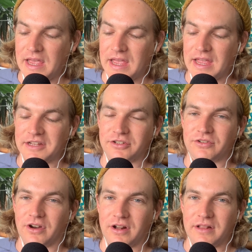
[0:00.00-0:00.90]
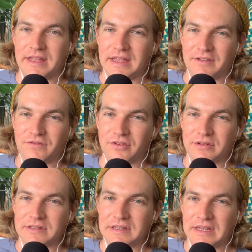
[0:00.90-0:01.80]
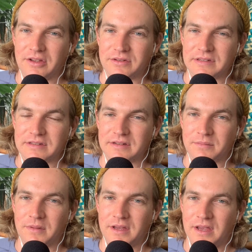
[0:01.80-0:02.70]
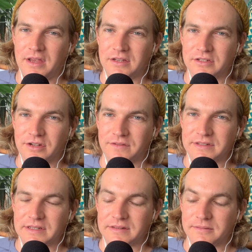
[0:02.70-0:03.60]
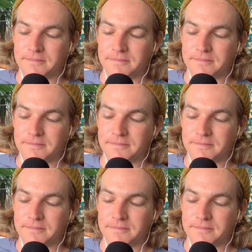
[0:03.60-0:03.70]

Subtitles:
and strongly influence ecosystem services.